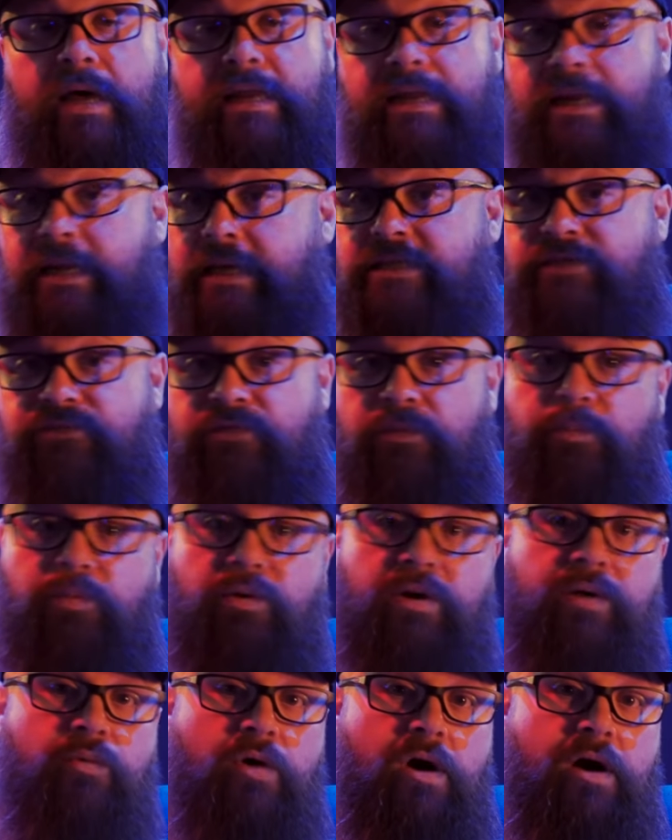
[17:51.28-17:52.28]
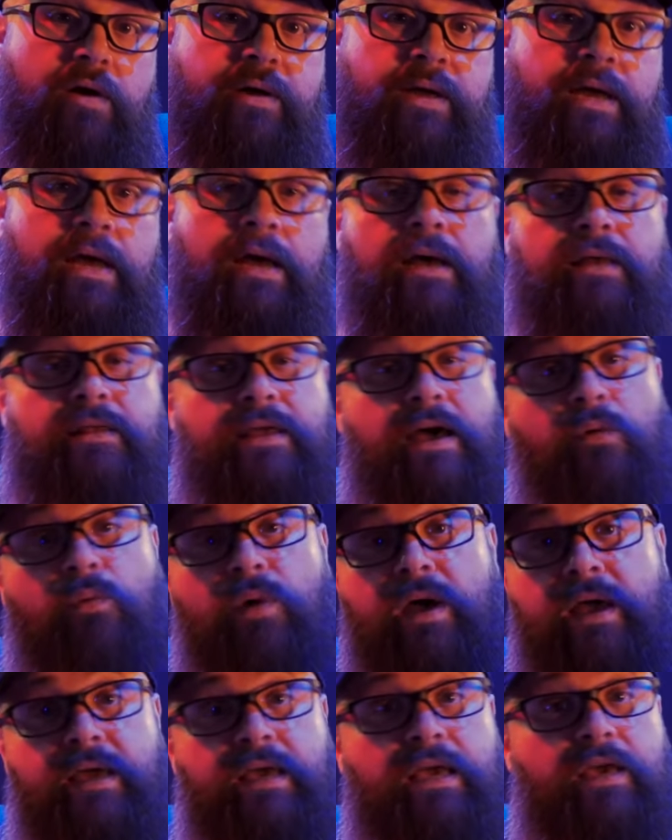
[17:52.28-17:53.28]
at least for pre-wiring. That
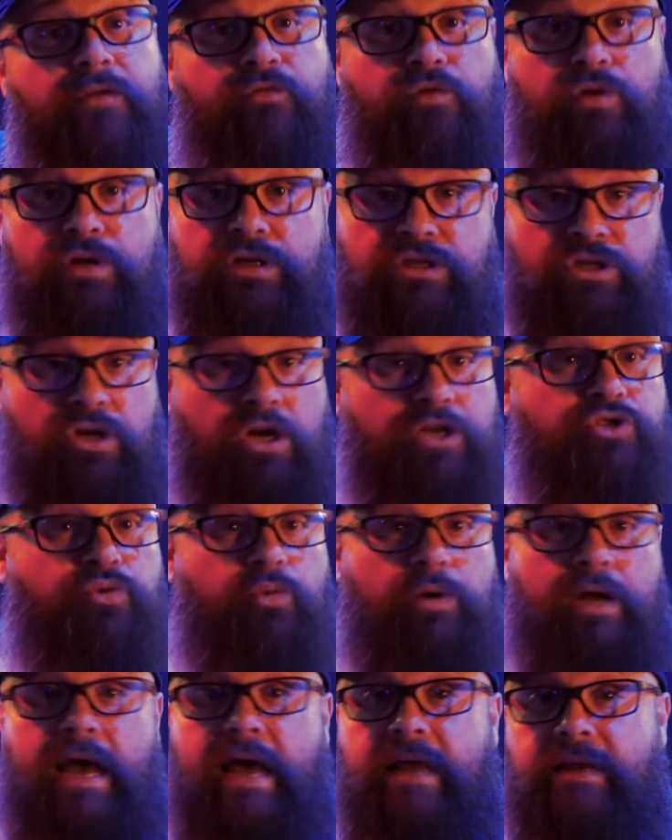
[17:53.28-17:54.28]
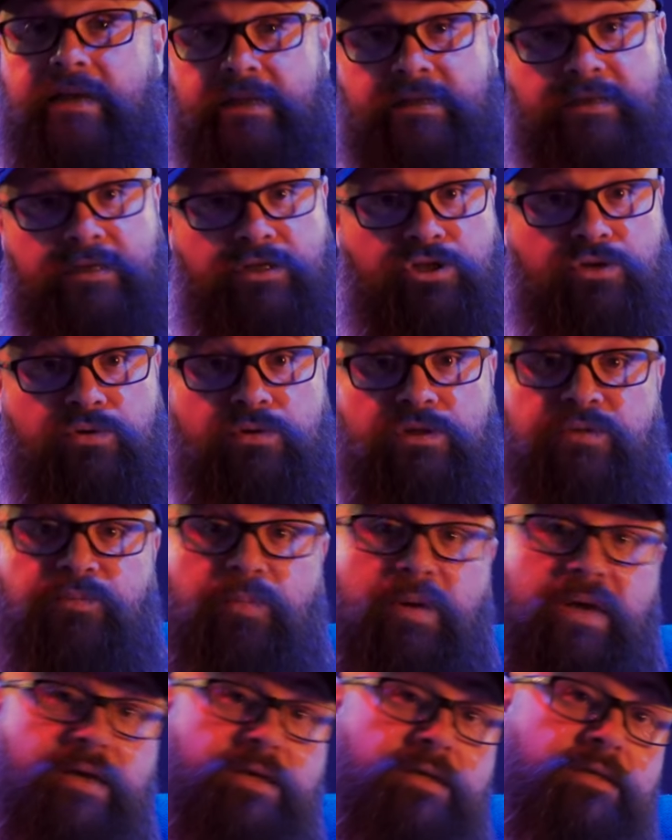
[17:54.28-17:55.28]
way, if you decide you want to add additional
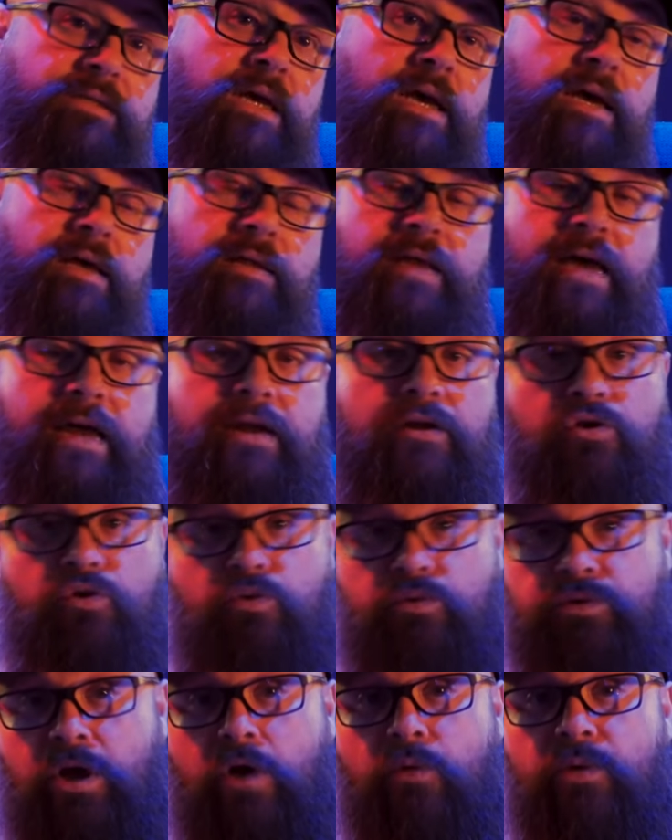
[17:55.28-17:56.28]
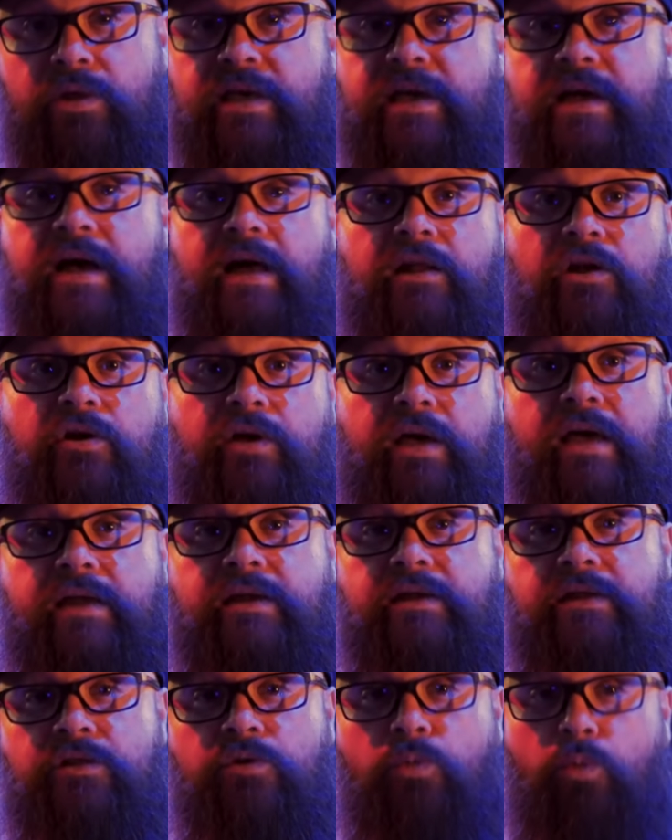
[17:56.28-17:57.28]
speakers, that you'll know where they are
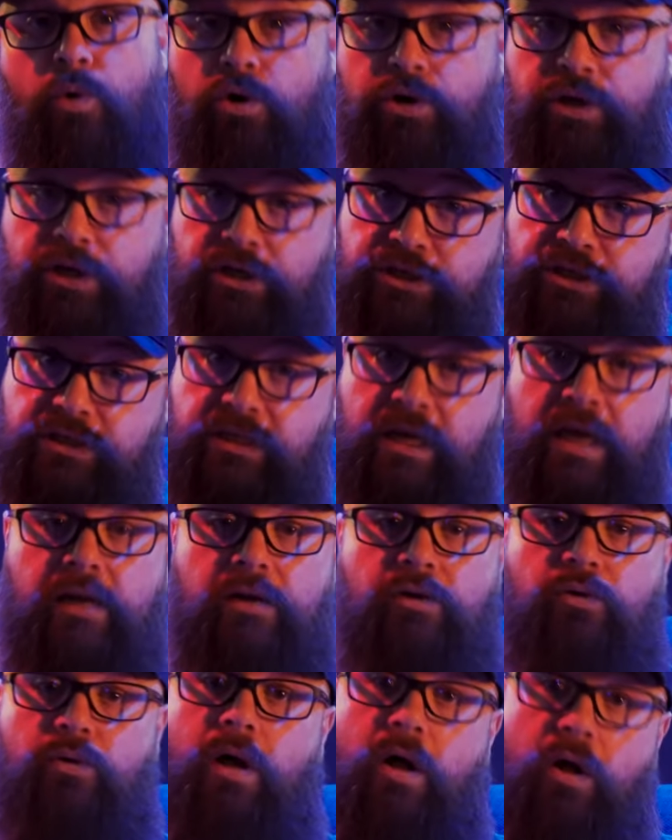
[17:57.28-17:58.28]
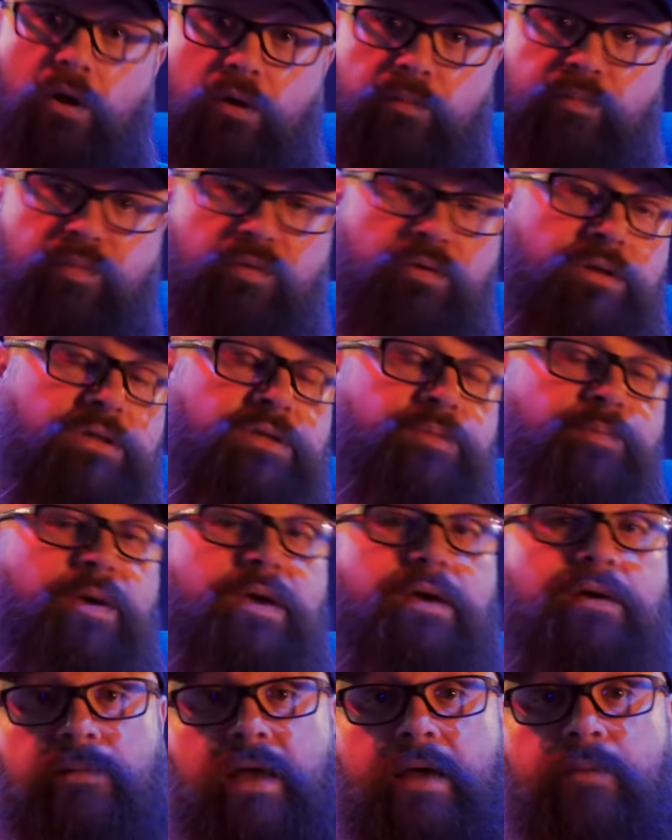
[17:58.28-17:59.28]
located in the wall. You can just cut a little hole and pull the
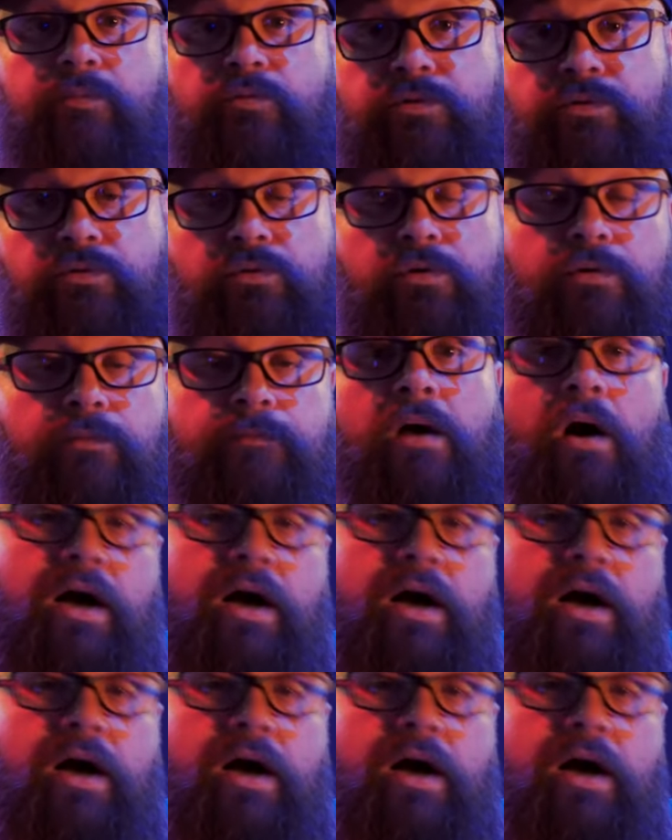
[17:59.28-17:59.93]
speaker cable through.